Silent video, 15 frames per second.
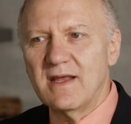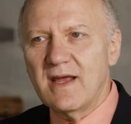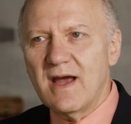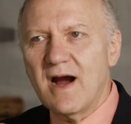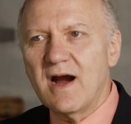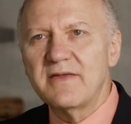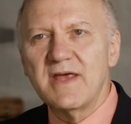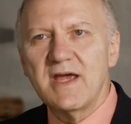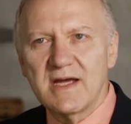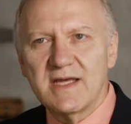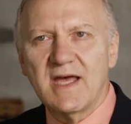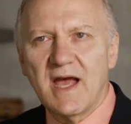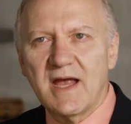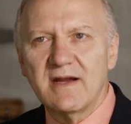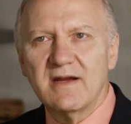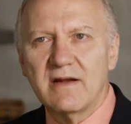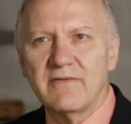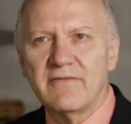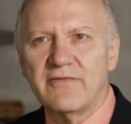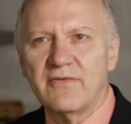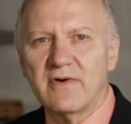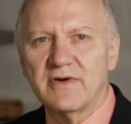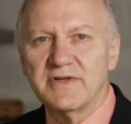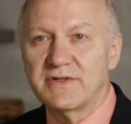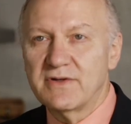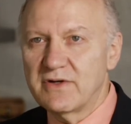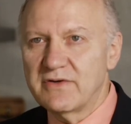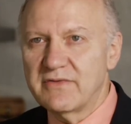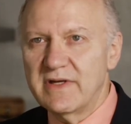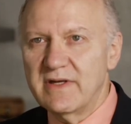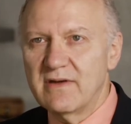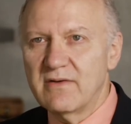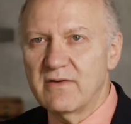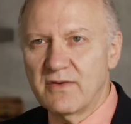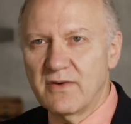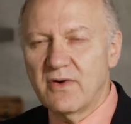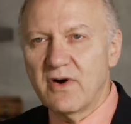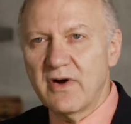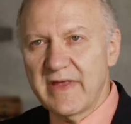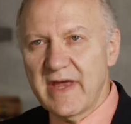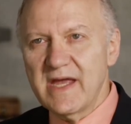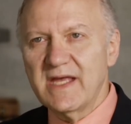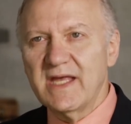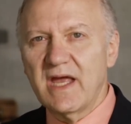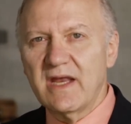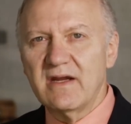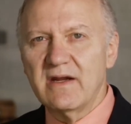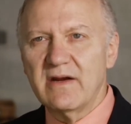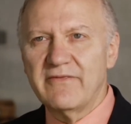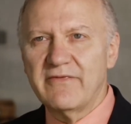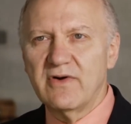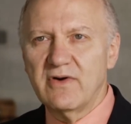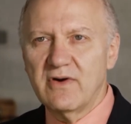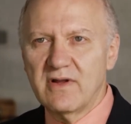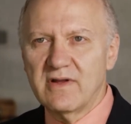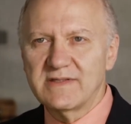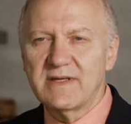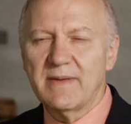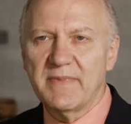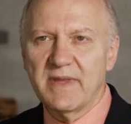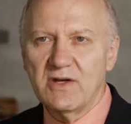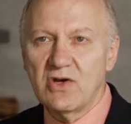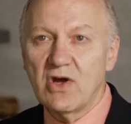Are they a candidate for surgery, or are they a candidate for something